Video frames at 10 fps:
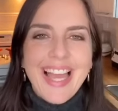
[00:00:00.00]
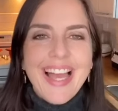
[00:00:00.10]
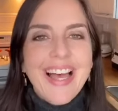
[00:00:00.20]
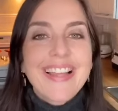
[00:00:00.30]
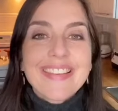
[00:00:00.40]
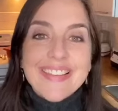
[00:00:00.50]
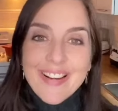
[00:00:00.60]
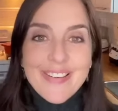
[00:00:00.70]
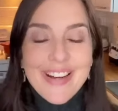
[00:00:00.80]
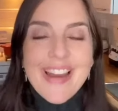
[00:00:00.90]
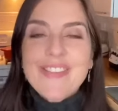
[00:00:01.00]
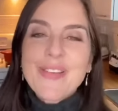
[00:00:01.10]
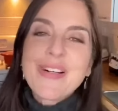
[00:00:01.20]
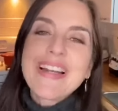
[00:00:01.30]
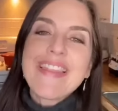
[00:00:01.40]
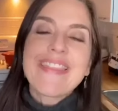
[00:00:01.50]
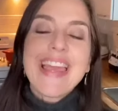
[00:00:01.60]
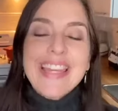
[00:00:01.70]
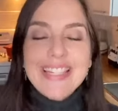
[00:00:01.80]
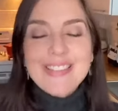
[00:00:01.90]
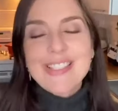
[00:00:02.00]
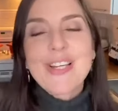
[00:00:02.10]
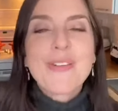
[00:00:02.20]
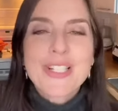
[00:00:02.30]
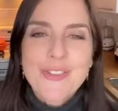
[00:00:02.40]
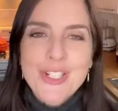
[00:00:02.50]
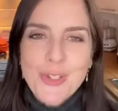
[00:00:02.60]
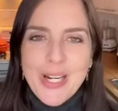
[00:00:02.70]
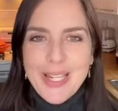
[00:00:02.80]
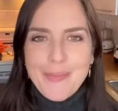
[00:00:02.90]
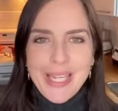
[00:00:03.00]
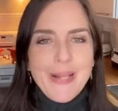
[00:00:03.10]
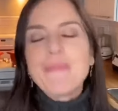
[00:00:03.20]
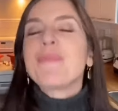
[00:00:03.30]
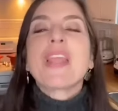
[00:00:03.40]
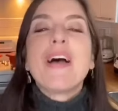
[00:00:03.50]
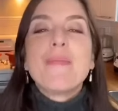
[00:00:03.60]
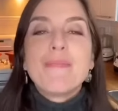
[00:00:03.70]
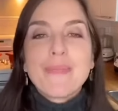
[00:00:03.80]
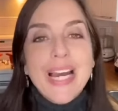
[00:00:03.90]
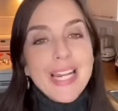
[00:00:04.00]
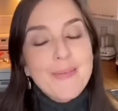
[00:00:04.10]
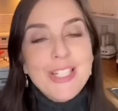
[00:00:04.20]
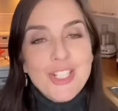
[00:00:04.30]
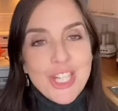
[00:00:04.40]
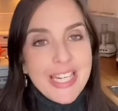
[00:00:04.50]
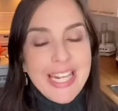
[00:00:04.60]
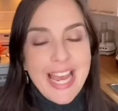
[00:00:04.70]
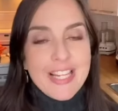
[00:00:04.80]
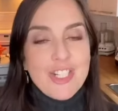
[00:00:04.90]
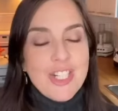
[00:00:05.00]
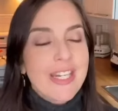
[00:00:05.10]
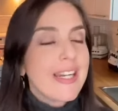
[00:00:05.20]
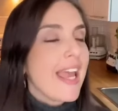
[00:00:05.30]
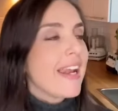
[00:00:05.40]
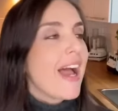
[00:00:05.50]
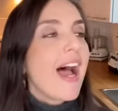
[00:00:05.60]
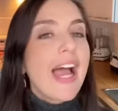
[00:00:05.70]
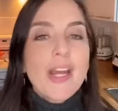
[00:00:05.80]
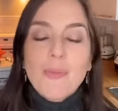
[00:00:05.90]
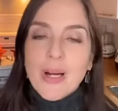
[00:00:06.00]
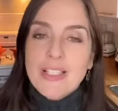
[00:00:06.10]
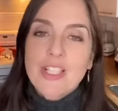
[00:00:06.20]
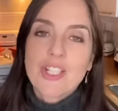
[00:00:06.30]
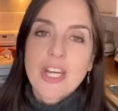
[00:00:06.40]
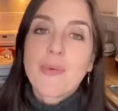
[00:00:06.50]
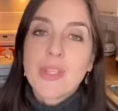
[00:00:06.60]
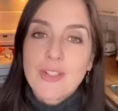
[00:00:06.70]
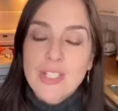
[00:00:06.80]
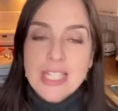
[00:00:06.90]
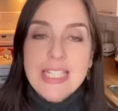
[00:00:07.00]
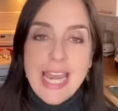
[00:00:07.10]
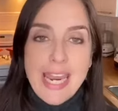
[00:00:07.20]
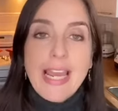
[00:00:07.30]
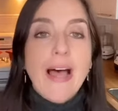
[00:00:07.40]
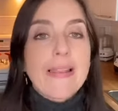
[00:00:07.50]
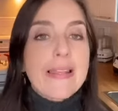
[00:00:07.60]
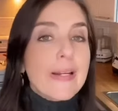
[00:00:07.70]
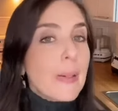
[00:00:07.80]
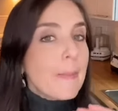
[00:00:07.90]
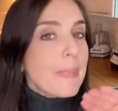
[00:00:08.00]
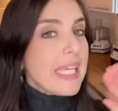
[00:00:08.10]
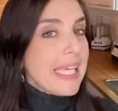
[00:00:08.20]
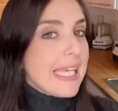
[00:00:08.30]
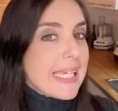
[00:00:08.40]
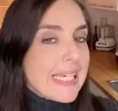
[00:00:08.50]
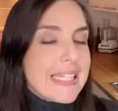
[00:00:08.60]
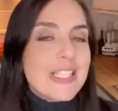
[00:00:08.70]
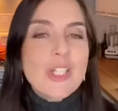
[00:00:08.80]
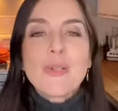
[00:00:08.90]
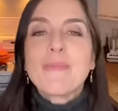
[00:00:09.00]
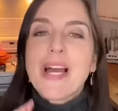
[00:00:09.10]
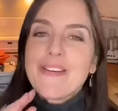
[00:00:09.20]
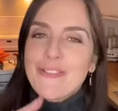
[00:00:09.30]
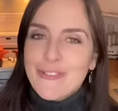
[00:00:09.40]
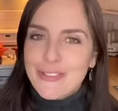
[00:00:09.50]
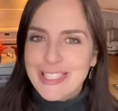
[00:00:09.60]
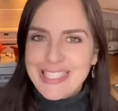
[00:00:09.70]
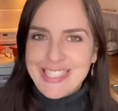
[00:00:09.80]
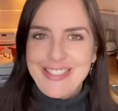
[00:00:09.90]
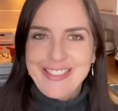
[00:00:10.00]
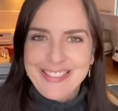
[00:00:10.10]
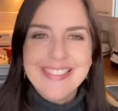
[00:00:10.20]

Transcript: Hello everyone, thank you so much for joining me. My name is Jenny Ashton and I want to share with you today a little peek into my freezer.